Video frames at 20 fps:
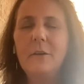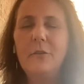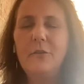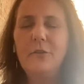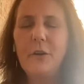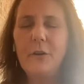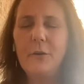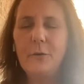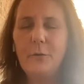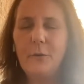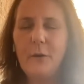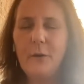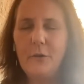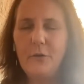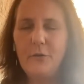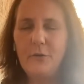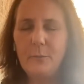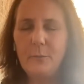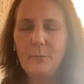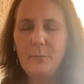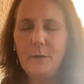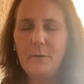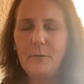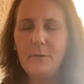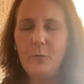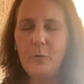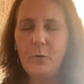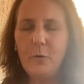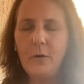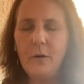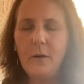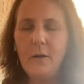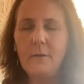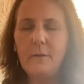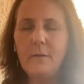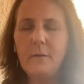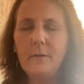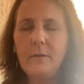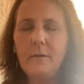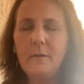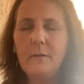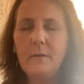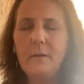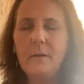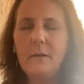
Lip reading: generation before us.